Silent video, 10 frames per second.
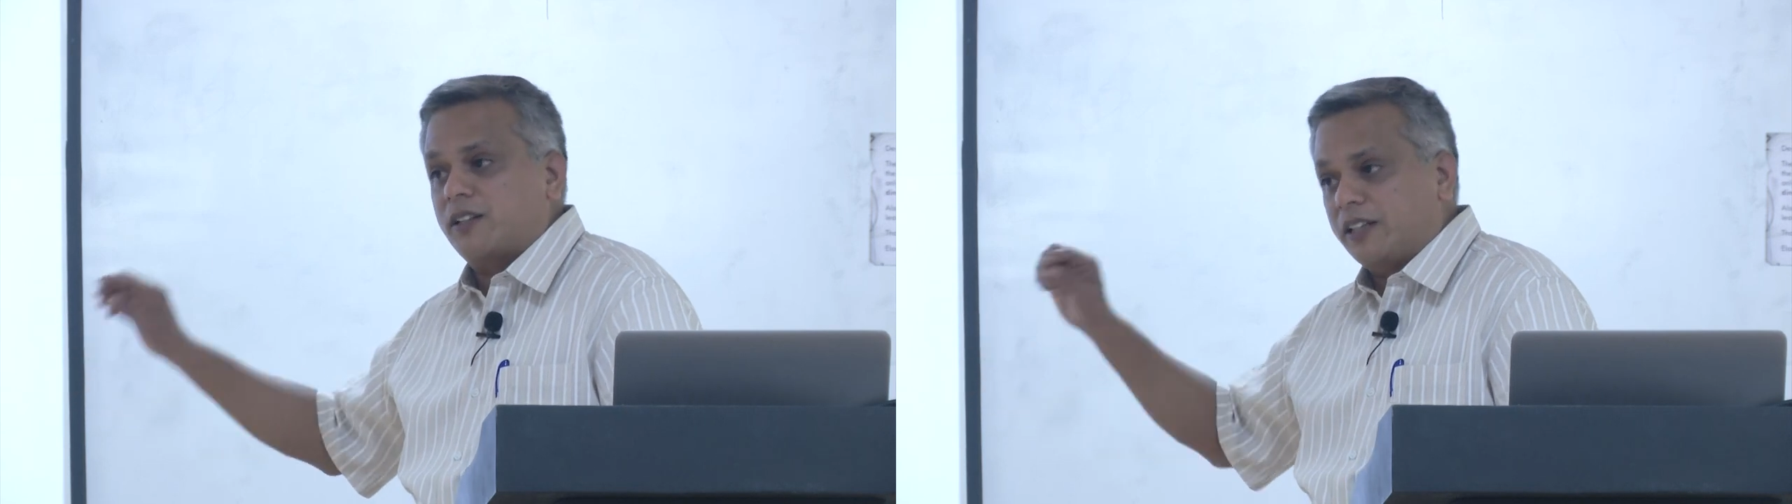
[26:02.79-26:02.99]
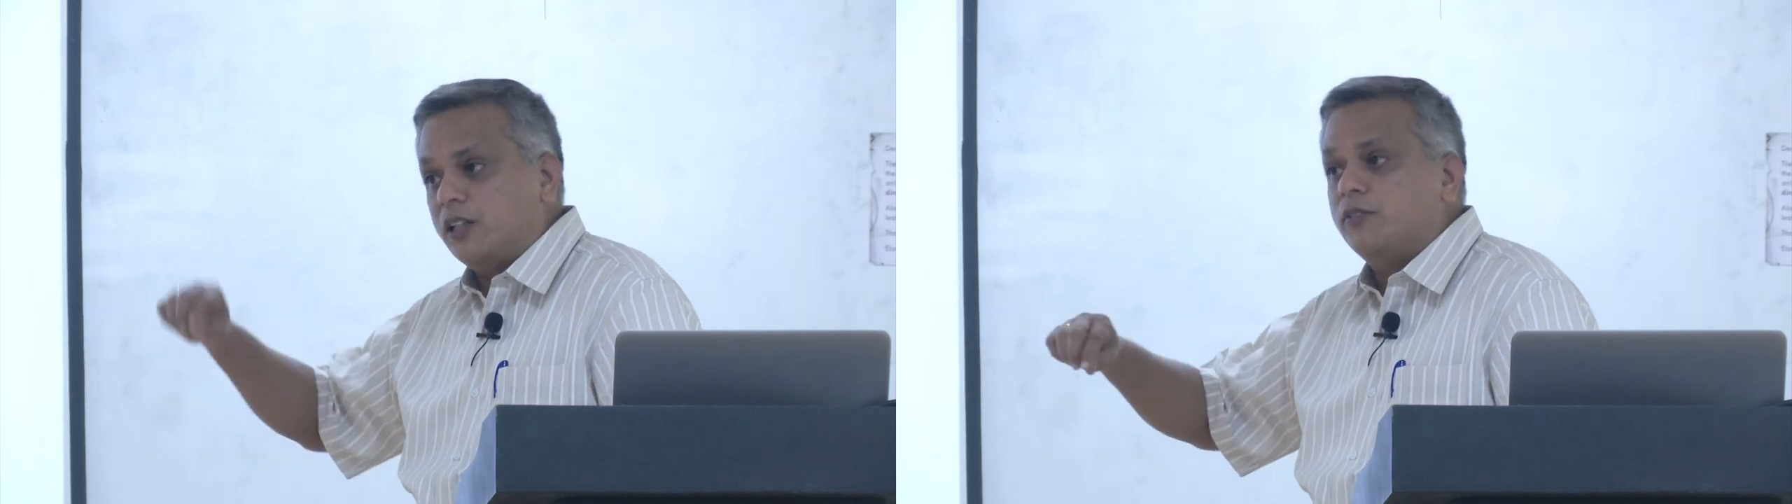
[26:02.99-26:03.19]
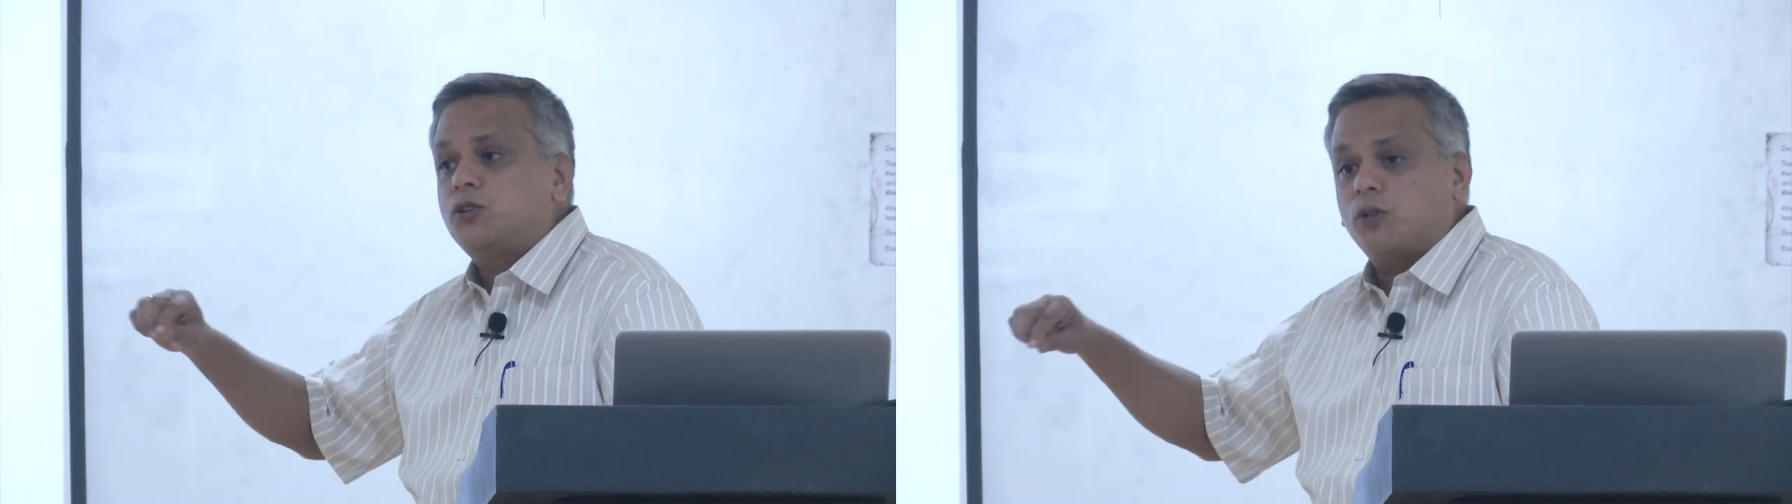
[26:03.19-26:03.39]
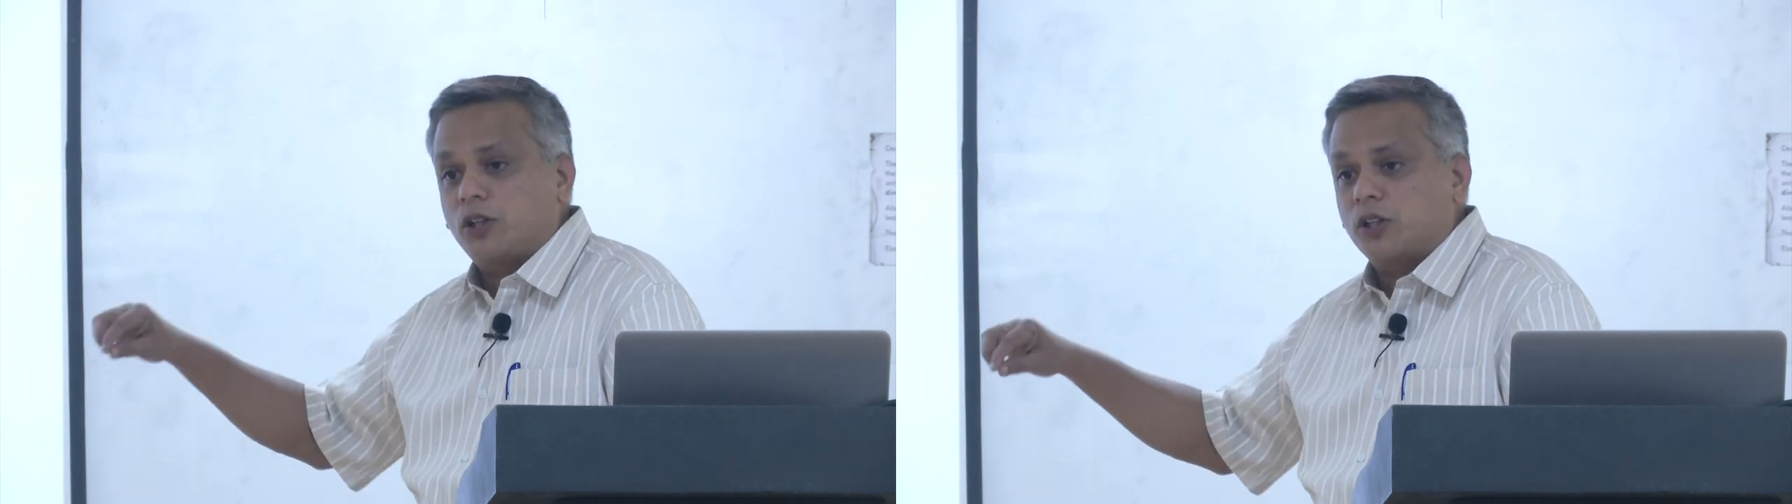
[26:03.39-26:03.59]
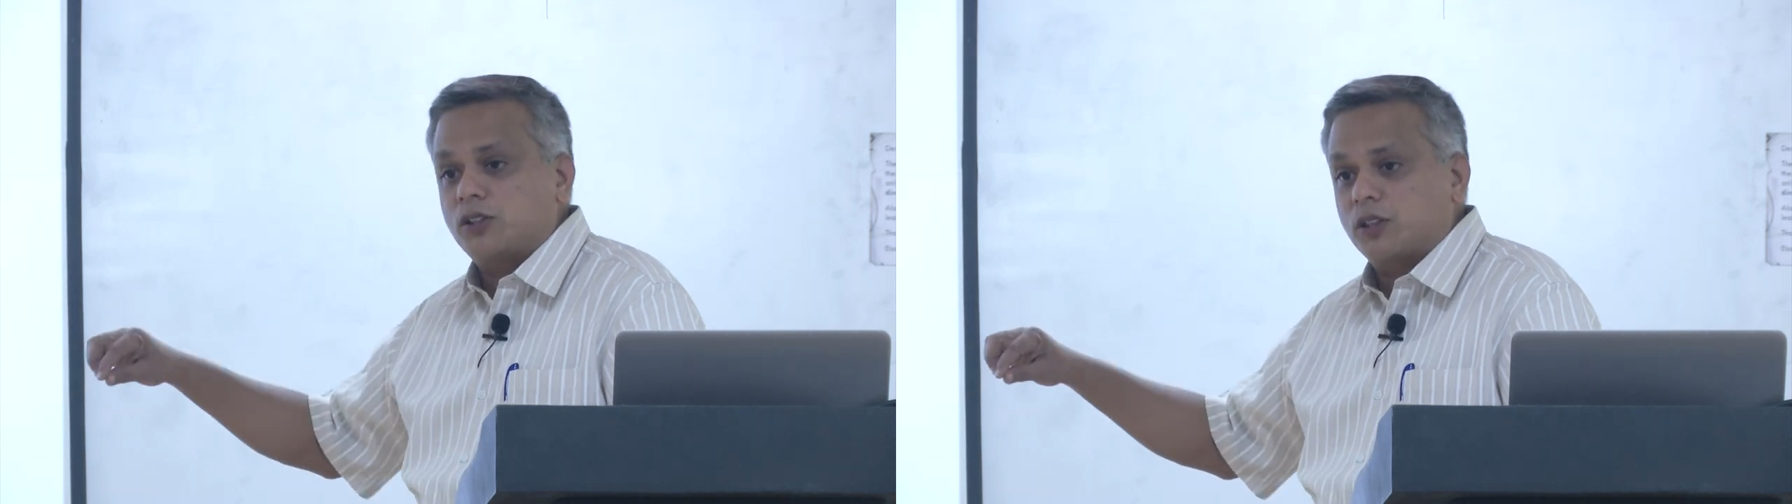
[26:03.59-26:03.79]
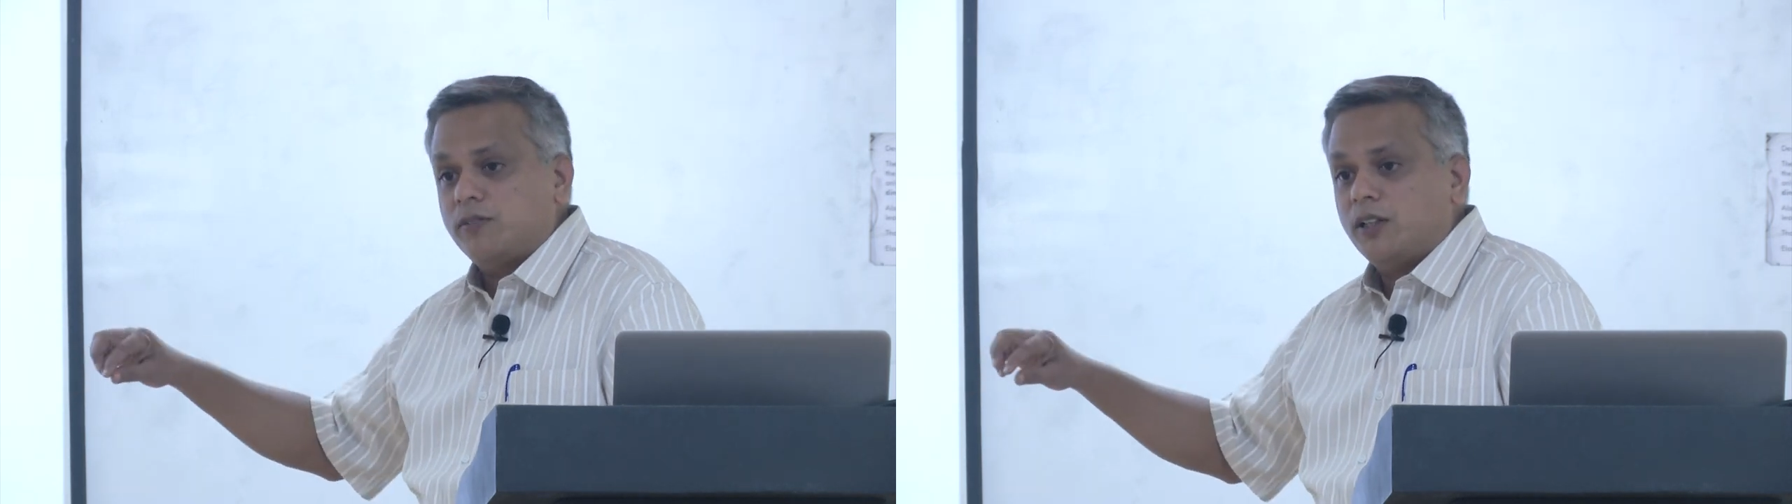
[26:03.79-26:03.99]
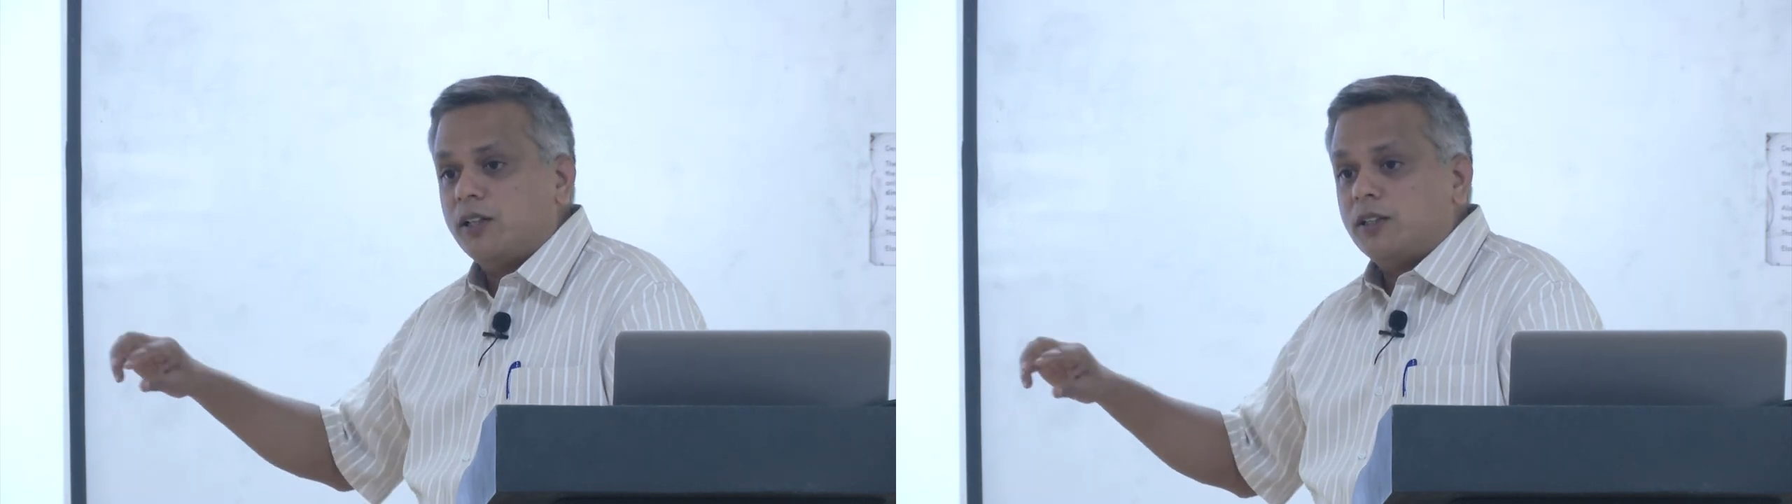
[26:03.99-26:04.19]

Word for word: are individually conserved,